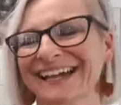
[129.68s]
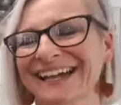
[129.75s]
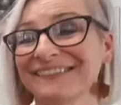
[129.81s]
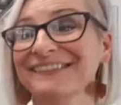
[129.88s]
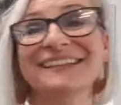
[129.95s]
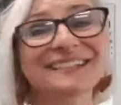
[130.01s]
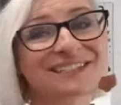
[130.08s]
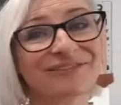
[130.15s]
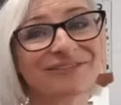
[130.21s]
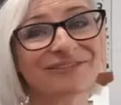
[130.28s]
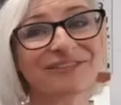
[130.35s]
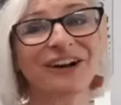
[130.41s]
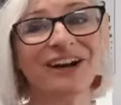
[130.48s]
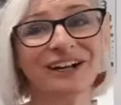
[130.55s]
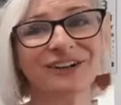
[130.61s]
that's a
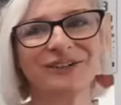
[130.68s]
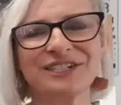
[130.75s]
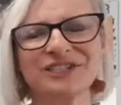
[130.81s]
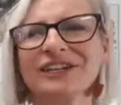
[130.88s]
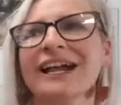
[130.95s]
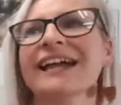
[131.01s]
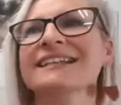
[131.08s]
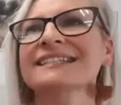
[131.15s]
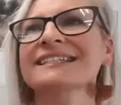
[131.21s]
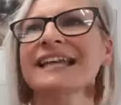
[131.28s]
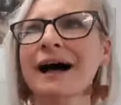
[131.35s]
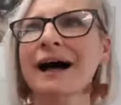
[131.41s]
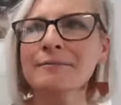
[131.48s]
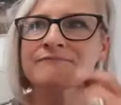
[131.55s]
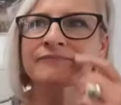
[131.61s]
very good question.
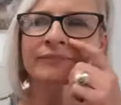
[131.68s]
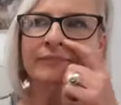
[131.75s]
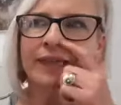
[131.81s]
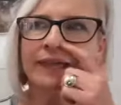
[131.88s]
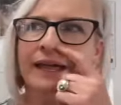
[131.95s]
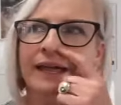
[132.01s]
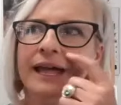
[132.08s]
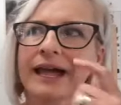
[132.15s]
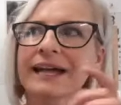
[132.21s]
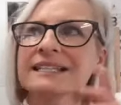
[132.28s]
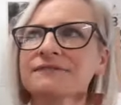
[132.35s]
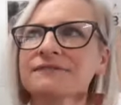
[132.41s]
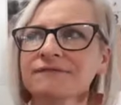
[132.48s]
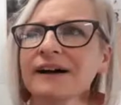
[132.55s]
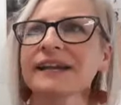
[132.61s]

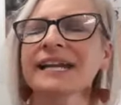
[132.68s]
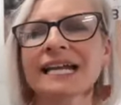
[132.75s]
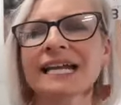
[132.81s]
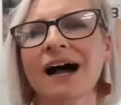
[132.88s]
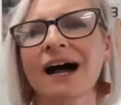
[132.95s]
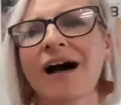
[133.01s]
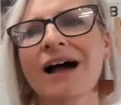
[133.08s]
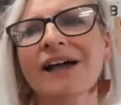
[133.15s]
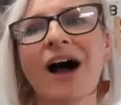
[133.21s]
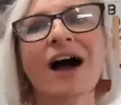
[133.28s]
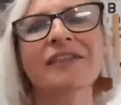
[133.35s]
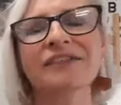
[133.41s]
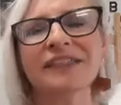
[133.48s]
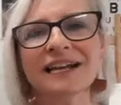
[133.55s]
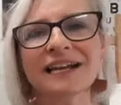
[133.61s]
It's funny.
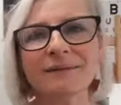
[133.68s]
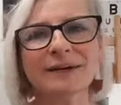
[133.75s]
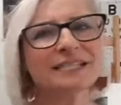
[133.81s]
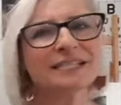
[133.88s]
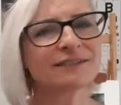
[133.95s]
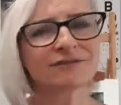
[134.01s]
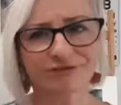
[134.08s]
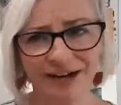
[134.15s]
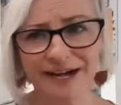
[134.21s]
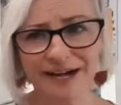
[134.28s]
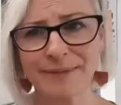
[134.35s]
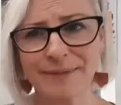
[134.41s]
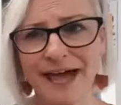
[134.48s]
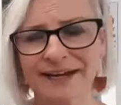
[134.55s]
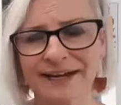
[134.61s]
I think I must have read
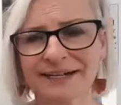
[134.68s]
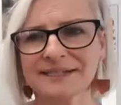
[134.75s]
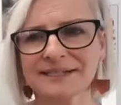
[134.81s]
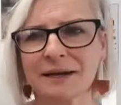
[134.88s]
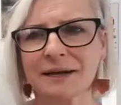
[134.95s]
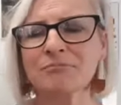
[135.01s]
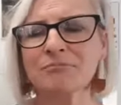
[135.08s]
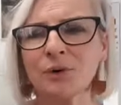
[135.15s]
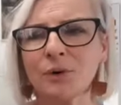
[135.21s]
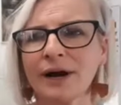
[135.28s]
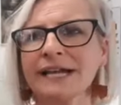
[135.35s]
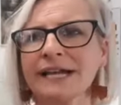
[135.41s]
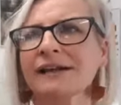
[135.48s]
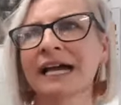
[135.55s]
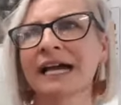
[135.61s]
about it at some
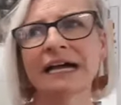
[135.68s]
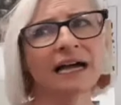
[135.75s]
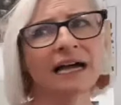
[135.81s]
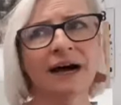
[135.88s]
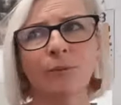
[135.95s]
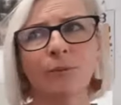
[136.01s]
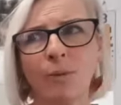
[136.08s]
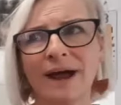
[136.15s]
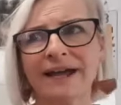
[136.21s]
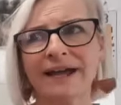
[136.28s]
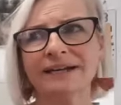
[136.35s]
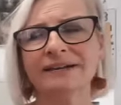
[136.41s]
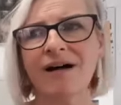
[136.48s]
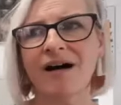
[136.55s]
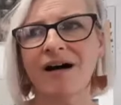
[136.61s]
point
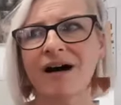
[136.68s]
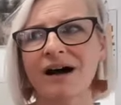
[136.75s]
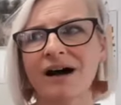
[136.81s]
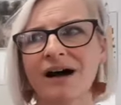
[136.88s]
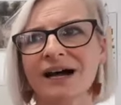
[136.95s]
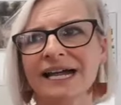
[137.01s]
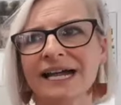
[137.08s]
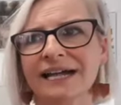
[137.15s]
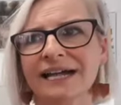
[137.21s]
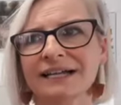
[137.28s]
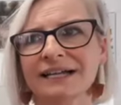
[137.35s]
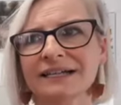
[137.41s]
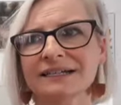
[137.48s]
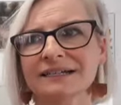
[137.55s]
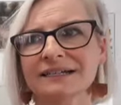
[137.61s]
when
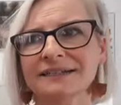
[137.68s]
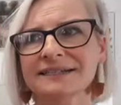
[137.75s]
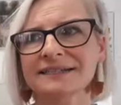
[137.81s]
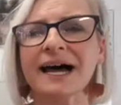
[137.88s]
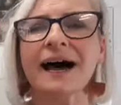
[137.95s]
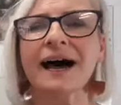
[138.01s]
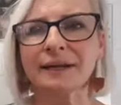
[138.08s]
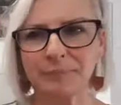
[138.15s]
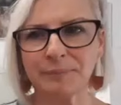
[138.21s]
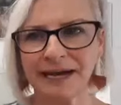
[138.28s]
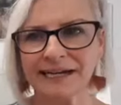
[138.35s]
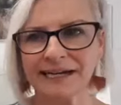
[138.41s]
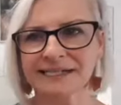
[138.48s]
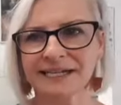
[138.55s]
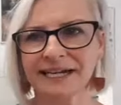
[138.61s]
I started
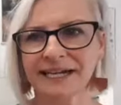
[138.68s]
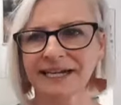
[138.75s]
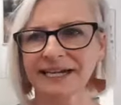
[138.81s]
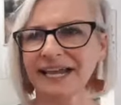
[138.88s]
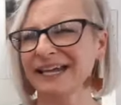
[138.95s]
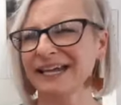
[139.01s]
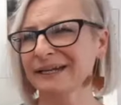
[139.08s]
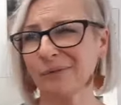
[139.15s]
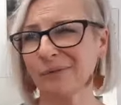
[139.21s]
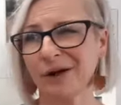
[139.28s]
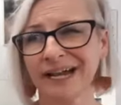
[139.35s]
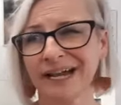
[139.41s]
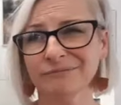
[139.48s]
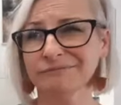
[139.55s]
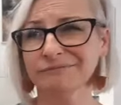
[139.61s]
painting again in
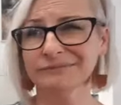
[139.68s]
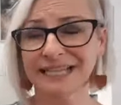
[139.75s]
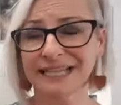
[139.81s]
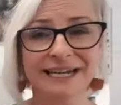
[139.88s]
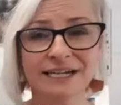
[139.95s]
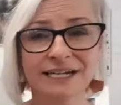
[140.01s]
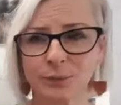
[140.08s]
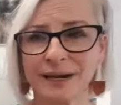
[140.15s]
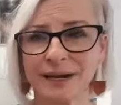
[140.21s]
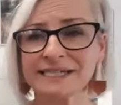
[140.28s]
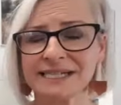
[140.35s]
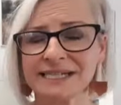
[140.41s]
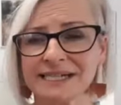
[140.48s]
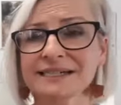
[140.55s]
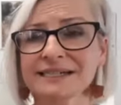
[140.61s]
my late
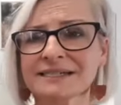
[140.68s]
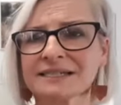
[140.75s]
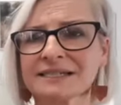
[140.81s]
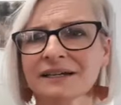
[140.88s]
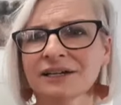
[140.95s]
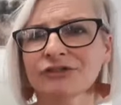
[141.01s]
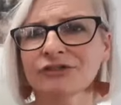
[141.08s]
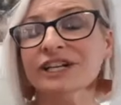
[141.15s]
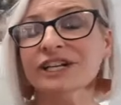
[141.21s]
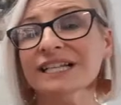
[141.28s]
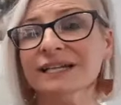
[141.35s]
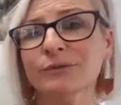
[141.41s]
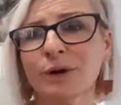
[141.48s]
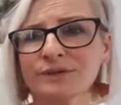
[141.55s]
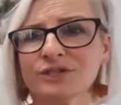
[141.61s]
20s.
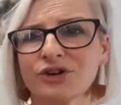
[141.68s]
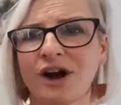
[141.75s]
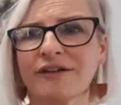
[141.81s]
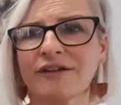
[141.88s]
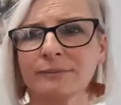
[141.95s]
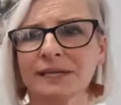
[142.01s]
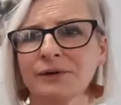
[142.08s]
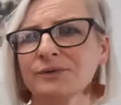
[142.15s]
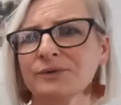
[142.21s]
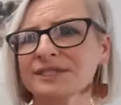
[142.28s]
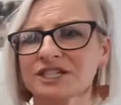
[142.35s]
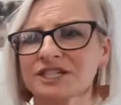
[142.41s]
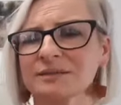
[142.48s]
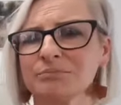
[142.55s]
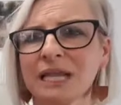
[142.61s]
Really what was driving me was
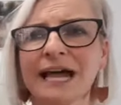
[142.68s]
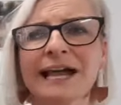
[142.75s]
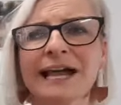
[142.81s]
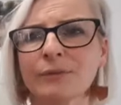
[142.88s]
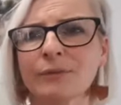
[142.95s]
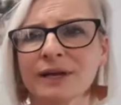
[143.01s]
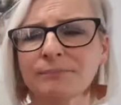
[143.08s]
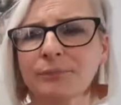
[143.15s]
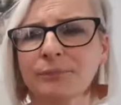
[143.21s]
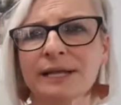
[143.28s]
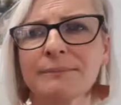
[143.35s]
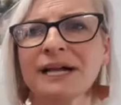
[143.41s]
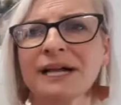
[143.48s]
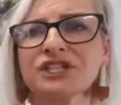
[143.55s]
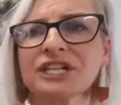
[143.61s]
just playing with
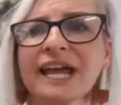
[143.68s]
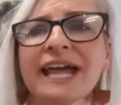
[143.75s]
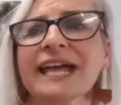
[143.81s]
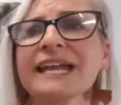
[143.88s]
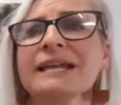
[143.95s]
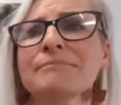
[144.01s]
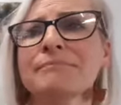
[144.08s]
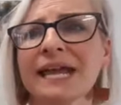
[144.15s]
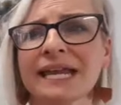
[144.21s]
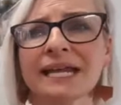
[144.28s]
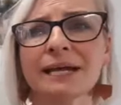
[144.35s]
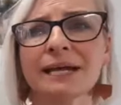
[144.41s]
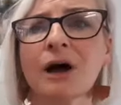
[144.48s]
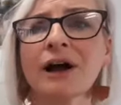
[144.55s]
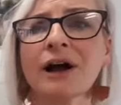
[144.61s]
pretty much any
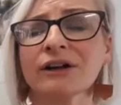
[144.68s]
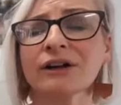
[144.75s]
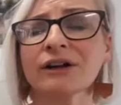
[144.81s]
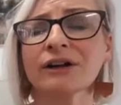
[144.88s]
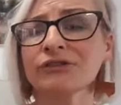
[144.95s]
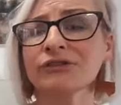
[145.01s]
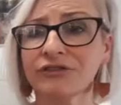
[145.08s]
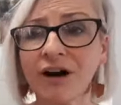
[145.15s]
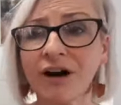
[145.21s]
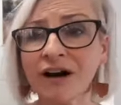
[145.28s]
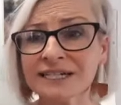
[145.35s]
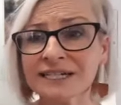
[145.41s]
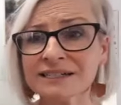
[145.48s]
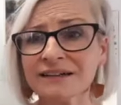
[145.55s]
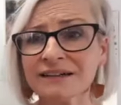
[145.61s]
medium I could
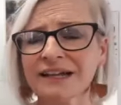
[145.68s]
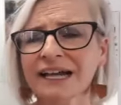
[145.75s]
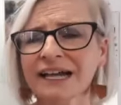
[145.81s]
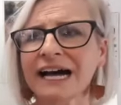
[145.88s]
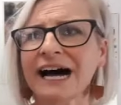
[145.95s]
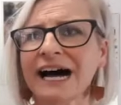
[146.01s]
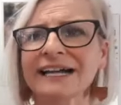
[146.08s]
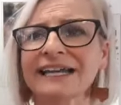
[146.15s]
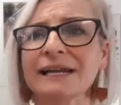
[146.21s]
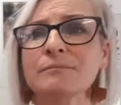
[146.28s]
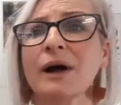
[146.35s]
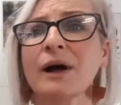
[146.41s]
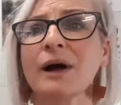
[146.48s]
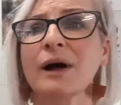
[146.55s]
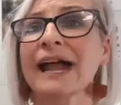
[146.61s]
find, getting
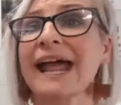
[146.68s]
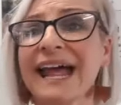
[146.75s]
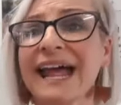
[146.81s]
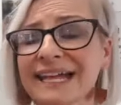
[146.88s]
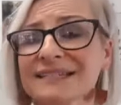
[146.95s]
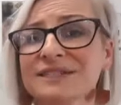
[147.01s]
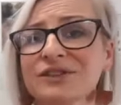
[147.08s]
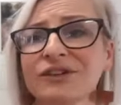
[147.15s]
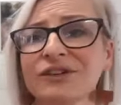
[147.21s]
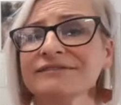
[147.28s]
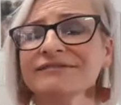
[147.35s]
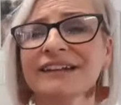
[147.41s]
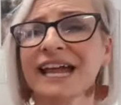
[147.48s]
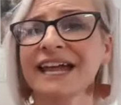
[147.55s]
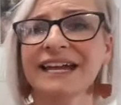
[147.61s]
my hands
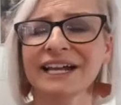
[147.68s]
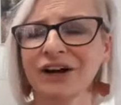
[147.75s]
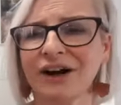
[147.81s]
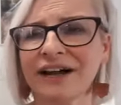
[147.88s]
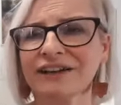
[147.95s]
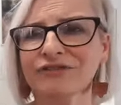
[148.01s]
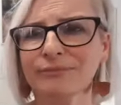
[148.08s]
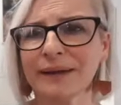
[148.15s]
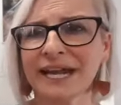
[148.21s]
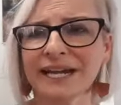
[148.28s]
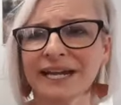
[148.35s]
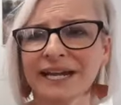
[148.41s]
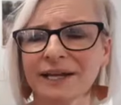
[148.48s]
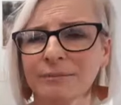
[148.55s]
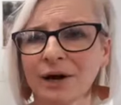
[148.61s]
on any kind of
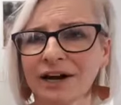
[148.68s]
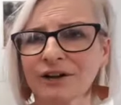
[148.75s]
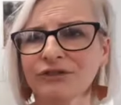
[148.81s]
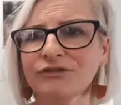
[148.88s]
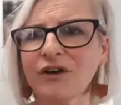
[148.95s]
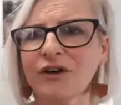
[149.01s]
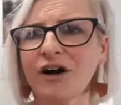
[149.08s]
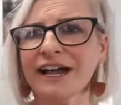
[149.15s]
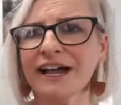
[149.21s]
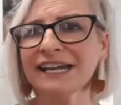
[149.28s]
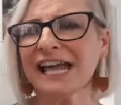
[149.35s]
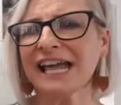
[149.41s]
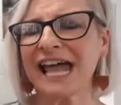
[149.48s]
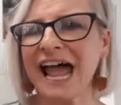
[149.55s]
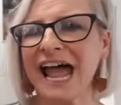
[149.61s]
medium I could find,
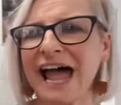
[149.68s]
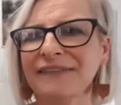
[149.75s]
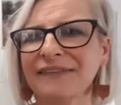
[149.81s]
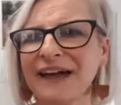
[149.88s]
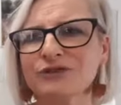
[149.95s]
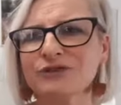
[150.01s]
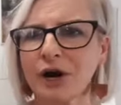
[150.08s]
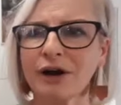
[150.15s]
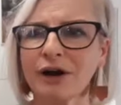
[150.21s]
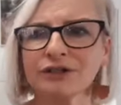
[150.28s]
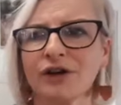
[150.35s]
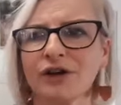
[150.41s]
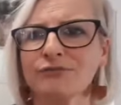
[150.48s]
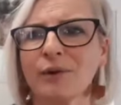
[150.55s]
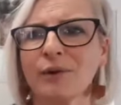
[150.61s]
and that drove a
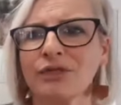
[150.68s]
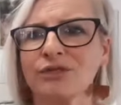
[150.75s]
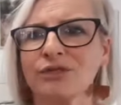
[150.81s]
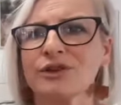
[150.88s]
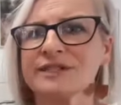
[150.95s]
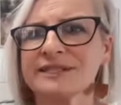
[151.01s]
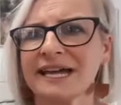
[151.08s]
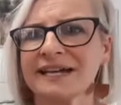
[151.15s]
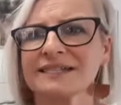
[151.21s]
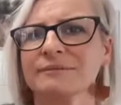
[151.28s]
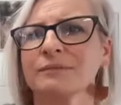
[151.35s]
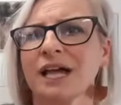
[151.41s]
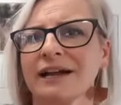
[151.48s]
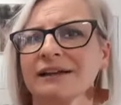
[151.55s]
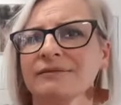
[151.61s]
lot of my
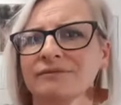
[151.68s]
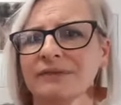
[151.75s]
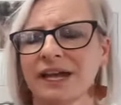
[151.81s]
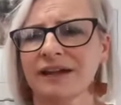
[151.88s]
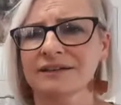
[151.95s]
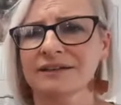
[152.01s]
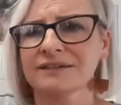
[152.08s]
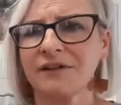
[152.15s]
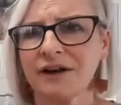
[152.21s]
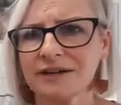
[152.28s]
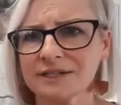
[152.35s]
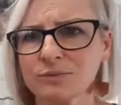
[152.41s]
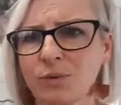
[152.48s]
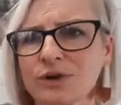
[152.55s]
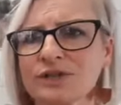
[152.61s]
enthusiasm, like as far
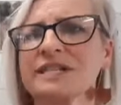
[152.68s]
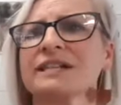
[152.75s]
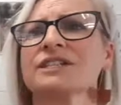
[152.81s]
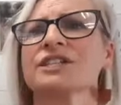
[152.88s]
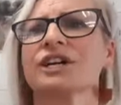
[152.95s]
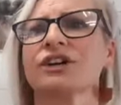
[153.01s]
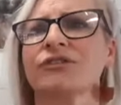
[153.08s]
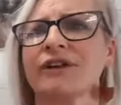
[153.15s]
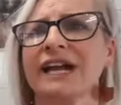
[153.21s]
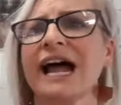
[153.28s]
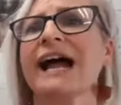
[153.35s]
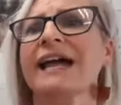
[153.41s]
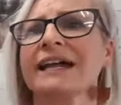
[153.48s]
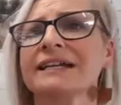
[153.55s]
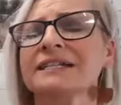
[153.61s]
as wanting to
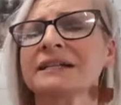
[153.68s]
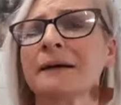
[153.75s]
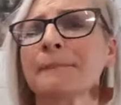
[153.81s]
create.